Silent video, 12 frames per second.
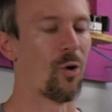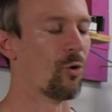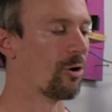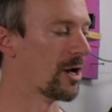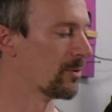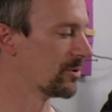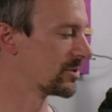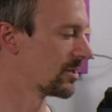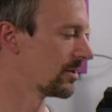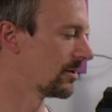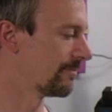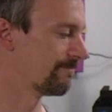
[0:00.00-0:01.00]
we were able
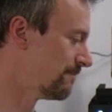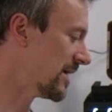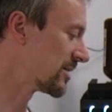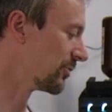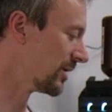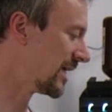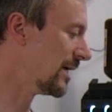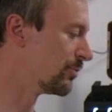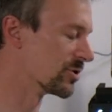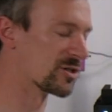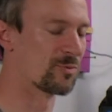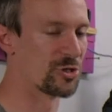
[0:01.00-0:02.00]
to basically keep
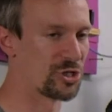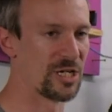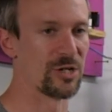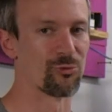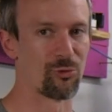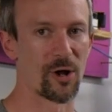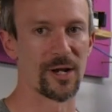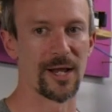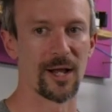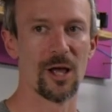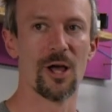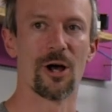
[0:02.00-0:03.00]
this machine
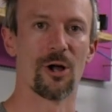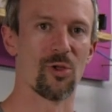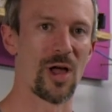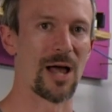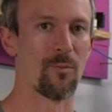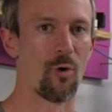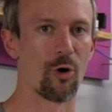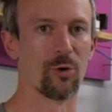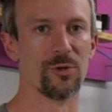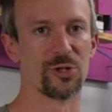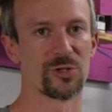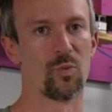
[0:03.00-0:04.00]
running a lot more
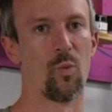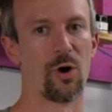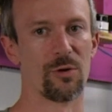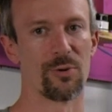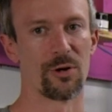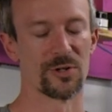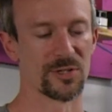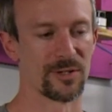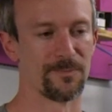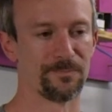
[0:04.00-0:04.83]
with just one person.